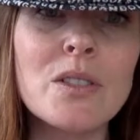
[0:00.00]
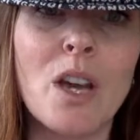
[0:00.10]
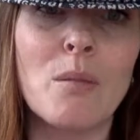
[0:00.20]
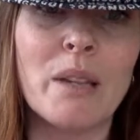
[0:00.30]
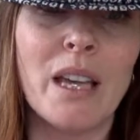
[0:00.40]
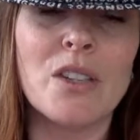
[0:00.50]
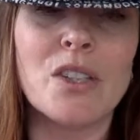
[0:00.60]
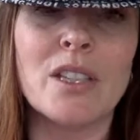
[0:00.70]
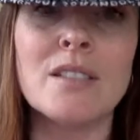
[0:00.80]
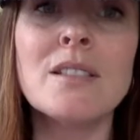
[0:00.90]

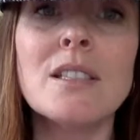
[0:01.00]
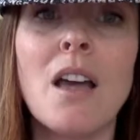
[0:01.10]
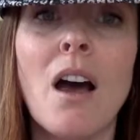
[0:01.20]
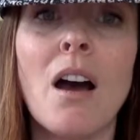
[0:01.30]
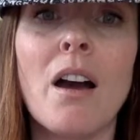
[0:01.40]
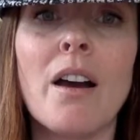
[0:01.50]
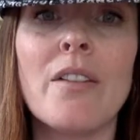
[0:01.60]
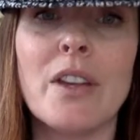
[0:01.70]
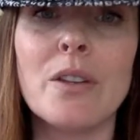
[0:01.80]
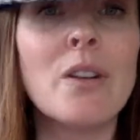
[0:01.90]
obligations are
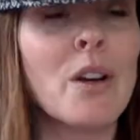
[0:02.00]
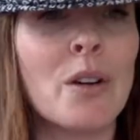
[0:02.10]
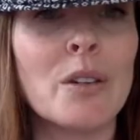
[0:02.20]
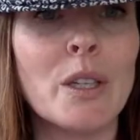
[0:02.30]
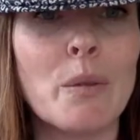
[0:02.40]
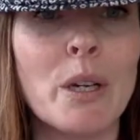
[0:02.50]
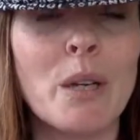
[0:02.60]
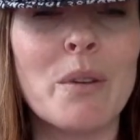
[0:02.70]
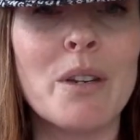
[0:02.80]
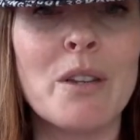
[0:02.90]
that you're not currently working
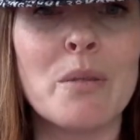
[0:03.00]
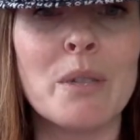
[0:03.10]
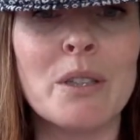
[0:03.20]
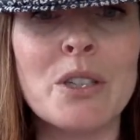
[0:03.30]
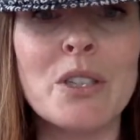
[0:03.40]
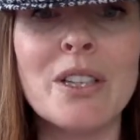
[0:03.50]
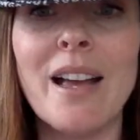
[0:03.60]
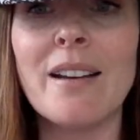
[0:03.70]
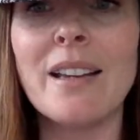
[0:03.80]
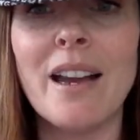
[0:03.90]
with another realtor,
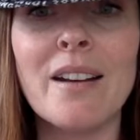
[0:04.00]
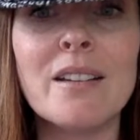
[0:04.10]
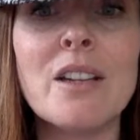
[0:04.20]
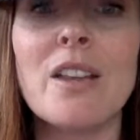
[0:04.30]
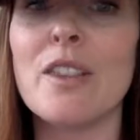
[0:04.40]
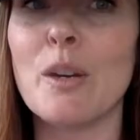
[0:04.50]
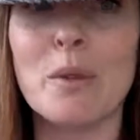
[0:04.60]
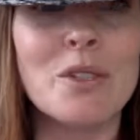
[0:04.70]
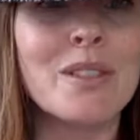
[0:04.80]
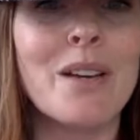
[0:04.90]
and again, that we
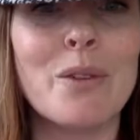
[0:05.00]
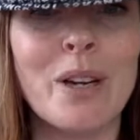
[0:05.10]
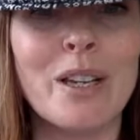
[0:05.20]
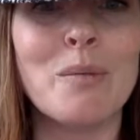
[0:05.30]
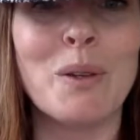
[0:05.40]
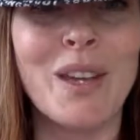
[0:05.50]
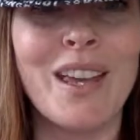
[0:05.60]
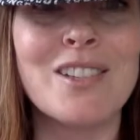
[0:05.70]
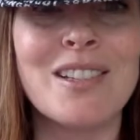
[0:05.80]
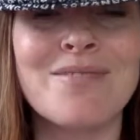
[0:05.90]
just have great
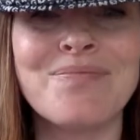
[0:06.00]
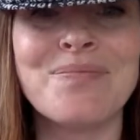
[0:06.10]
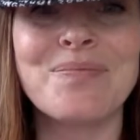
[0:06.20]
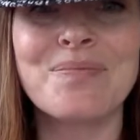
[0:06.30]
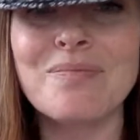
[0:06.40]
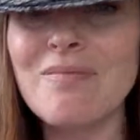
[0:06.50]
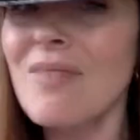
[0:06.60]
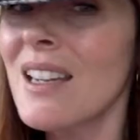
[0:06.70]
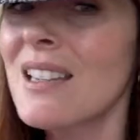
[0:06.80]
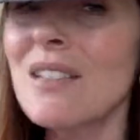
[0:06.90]
communication.
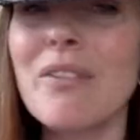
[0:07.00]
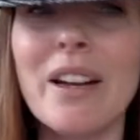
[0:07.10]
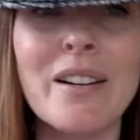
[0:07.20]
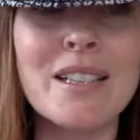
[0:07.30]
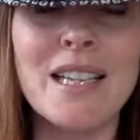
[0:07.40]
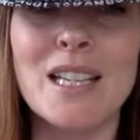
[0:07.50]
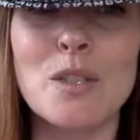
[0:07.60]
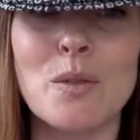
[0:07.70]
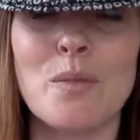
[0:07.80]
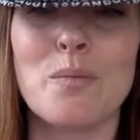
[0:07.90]
It's a very
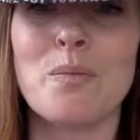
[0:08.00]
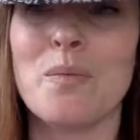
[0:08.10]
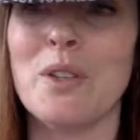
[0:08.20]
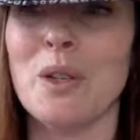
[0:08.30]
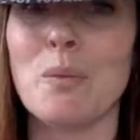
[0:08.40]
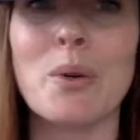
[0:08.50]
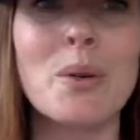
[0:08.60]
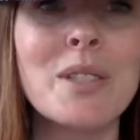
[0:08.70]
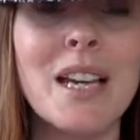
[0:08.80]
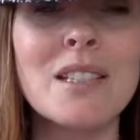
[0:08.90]
intense,
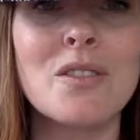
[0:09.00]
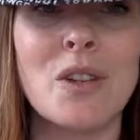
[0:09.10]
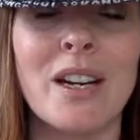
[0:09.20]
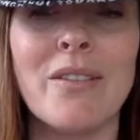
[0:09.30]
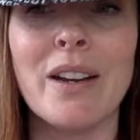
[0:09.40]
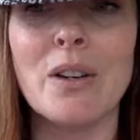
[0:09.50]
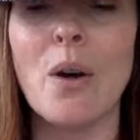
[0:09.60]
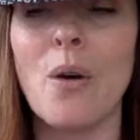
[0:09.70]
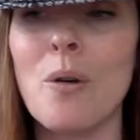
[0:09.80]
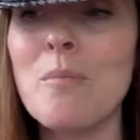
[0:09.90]
process trying to find a
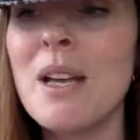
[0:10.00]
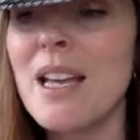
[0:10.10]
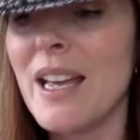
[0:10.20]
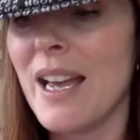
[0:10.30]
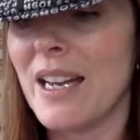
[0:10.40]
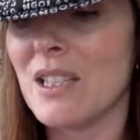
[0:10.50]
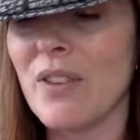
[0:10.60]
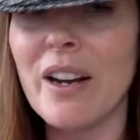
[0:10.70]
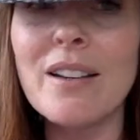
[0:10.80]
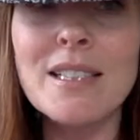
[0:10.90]
home, and it's
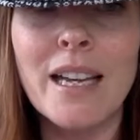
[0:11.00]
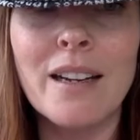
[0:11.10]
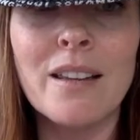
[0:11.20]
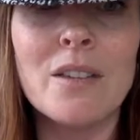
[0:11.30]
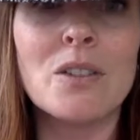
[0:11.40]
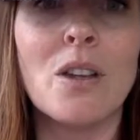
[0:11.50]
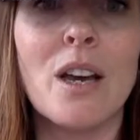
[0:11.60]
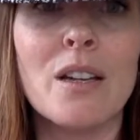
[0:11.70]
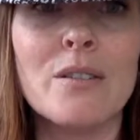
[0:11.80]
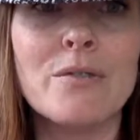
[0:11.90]
very exciting. There's a
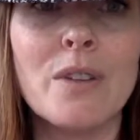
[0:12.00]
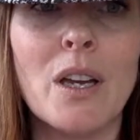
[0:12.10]
lot of